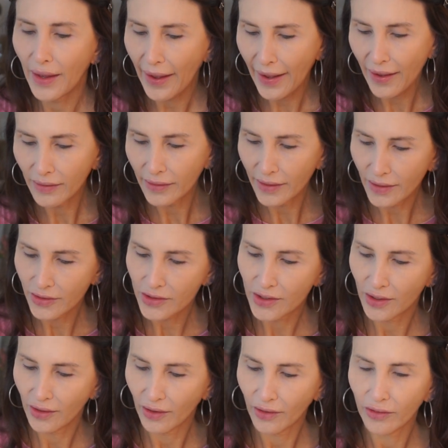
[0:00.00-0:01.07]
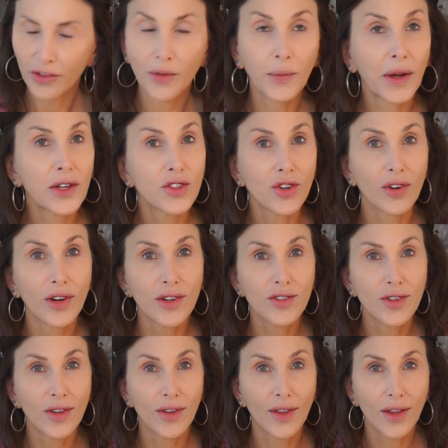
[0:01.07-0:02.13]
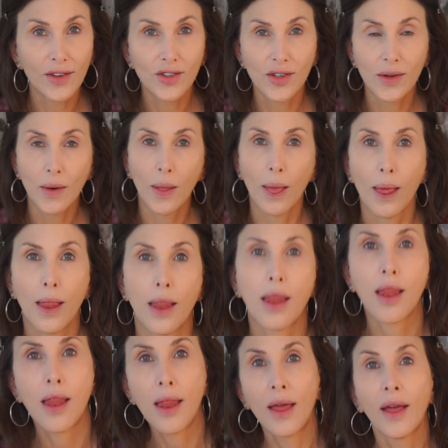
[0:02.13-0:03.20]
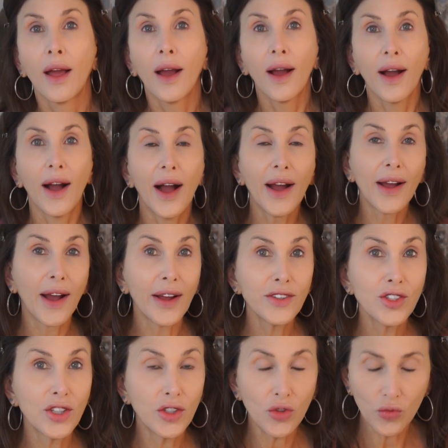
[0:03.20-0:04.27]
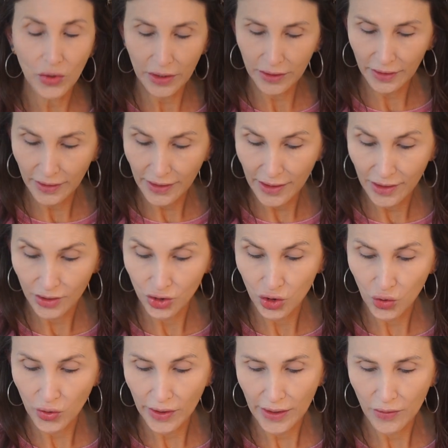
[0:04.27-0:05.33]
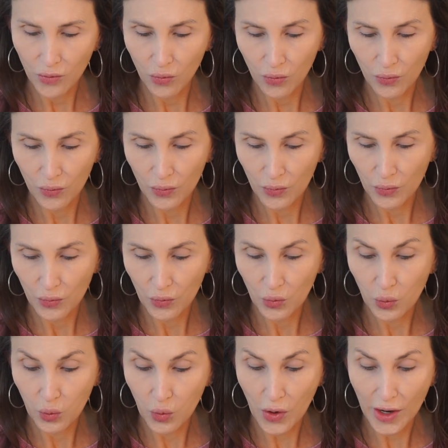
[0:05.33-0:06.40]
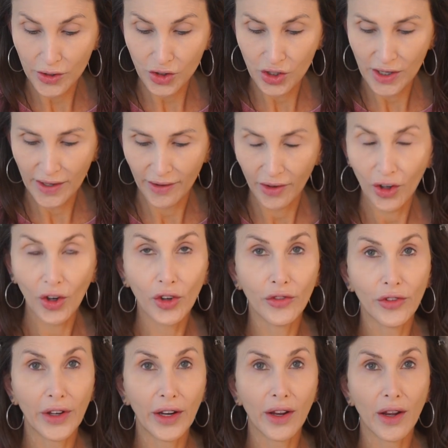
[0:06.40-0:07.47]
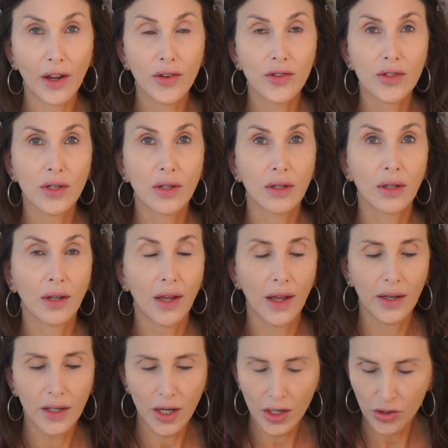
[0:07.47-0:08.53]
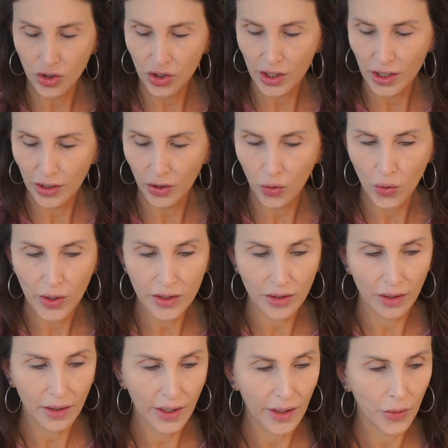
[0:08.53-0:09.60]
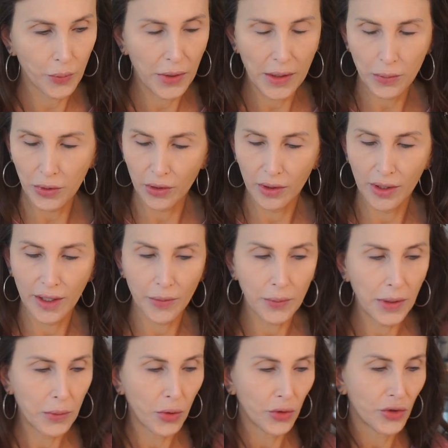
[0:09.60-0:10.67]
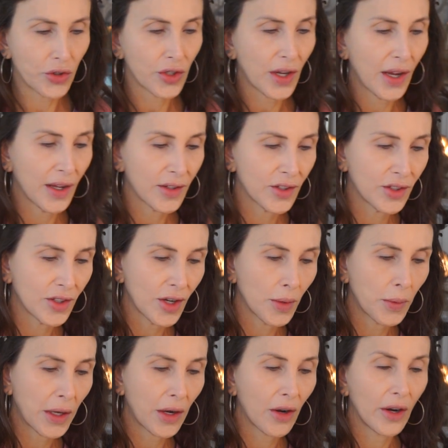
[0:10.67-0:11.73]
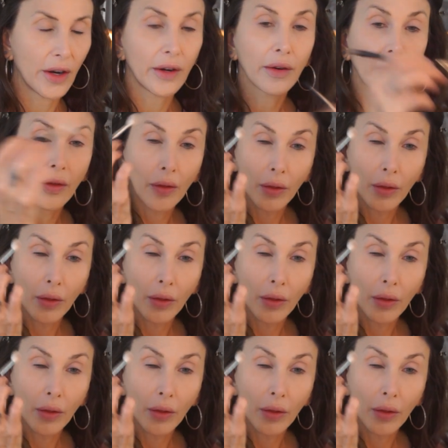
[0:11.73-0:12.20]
Alex from HRH Collection. I genuinely enjoy watching her videos. I know she annoys a lot of people, and a lot of people just can't stomach her.